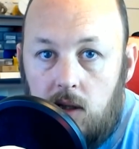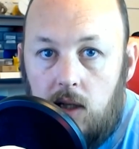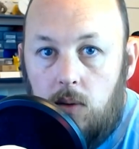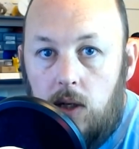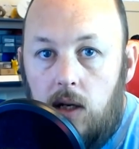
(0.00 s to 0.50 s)

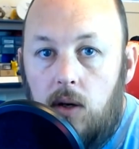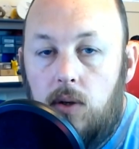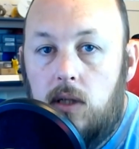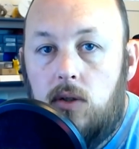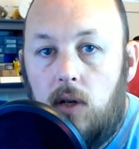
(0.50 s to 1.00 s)
There were no
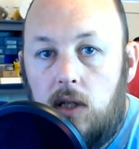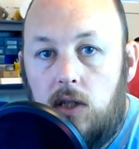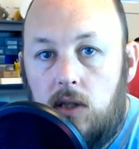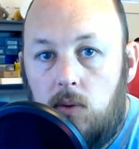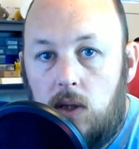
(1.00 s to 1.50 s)

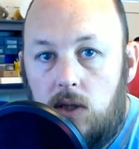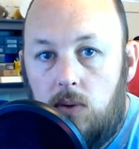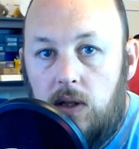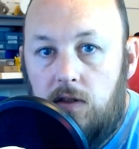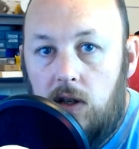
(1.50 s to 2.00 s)
instructions
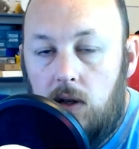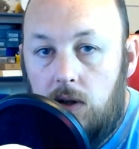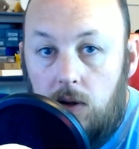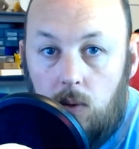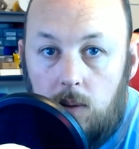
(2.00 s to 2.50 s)
whatsoever
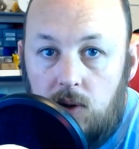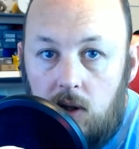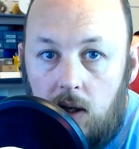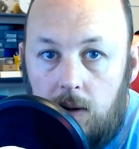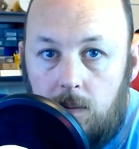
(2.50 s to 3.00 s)
on the
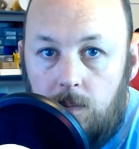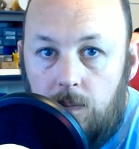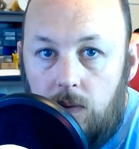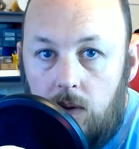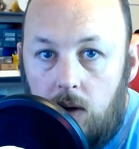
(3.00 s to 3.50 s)
website.
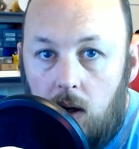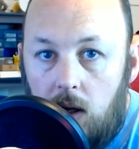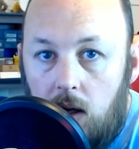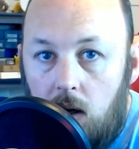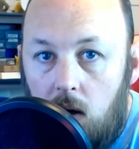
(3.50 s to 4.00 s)

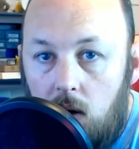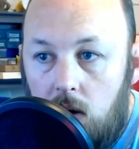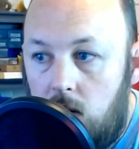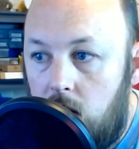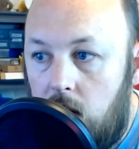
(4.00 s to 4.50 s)
None
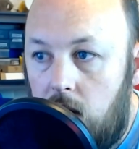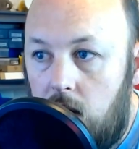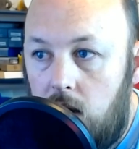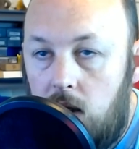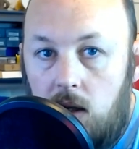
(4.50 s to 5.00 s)
on
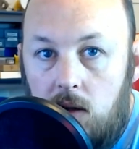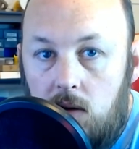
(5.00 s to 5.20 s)
the...